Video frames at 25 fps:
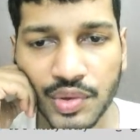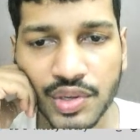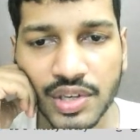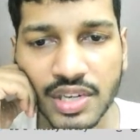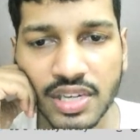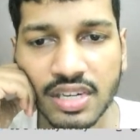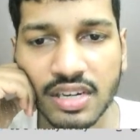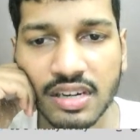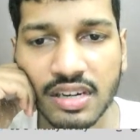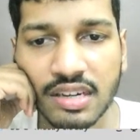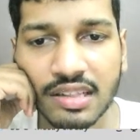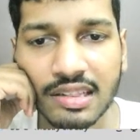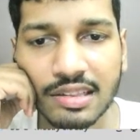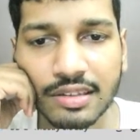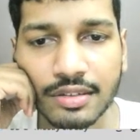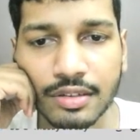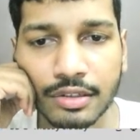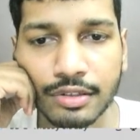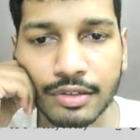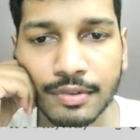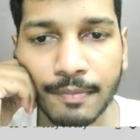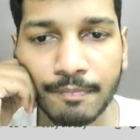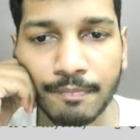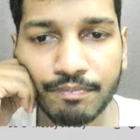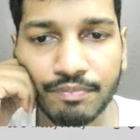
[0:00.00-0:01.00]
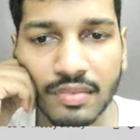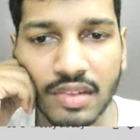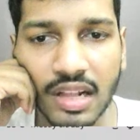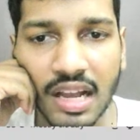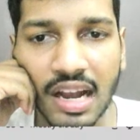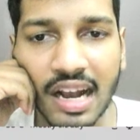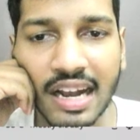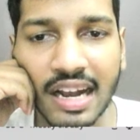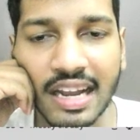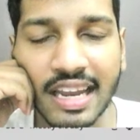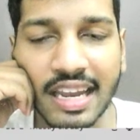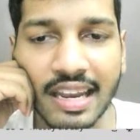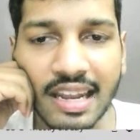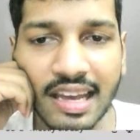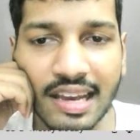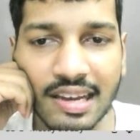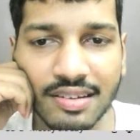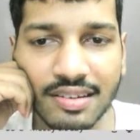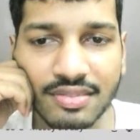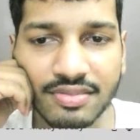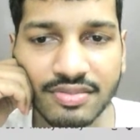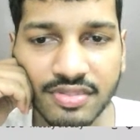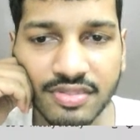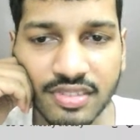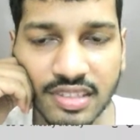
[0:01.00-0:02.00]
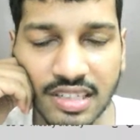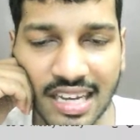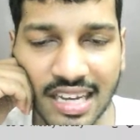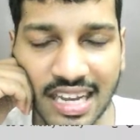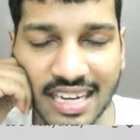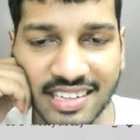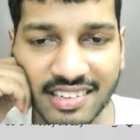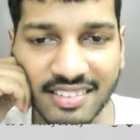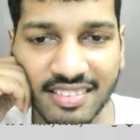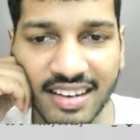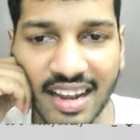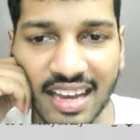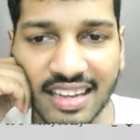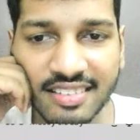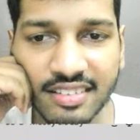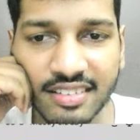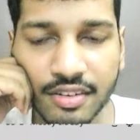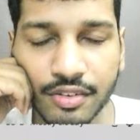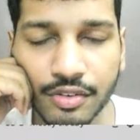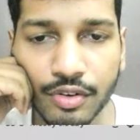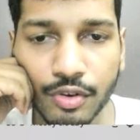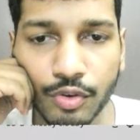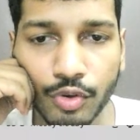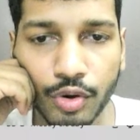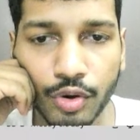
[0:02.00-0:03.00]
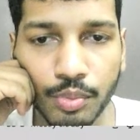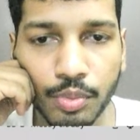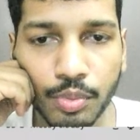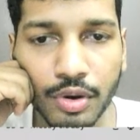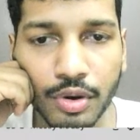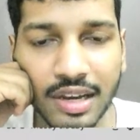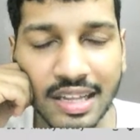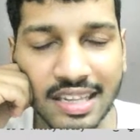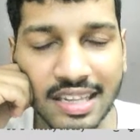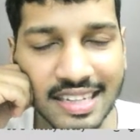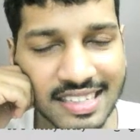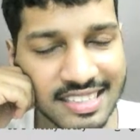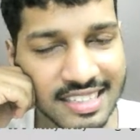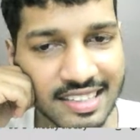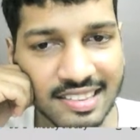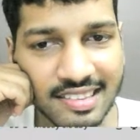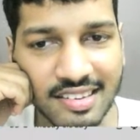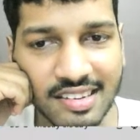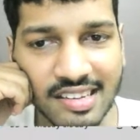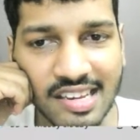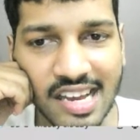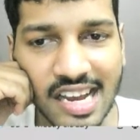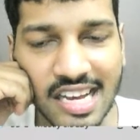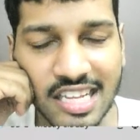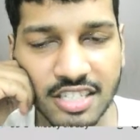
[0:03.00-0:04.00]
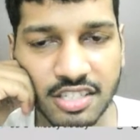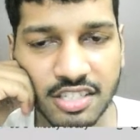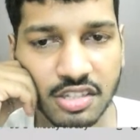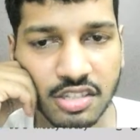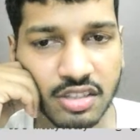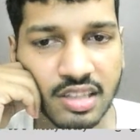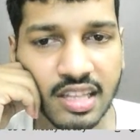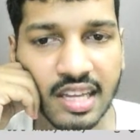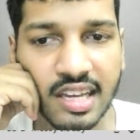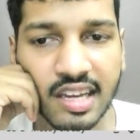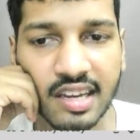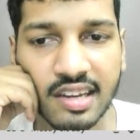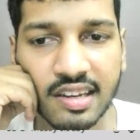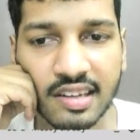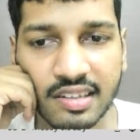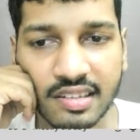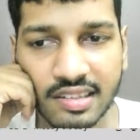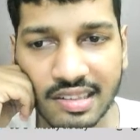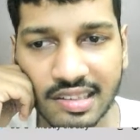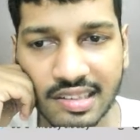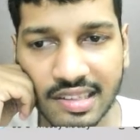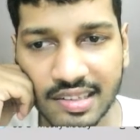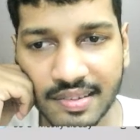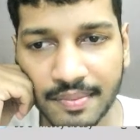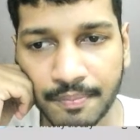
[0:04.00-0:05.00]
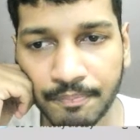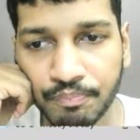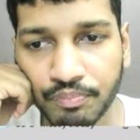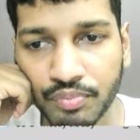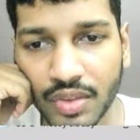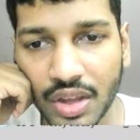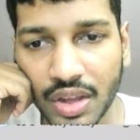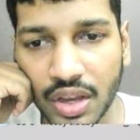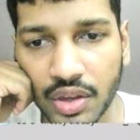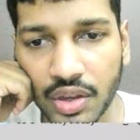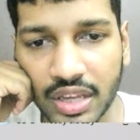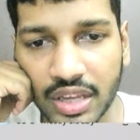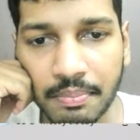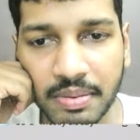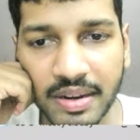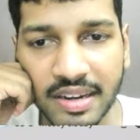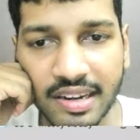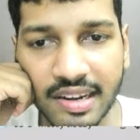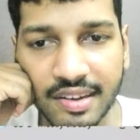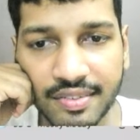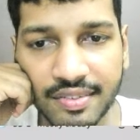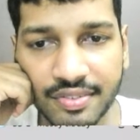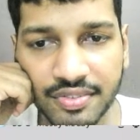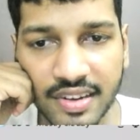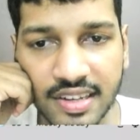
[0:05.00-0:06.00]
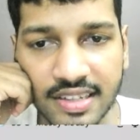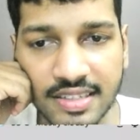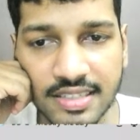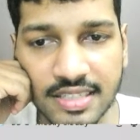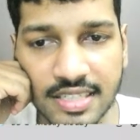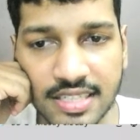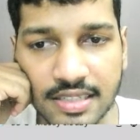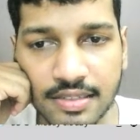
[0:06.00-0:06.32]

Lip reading: So again, I have categorized into notebook and stationery as they keep it different.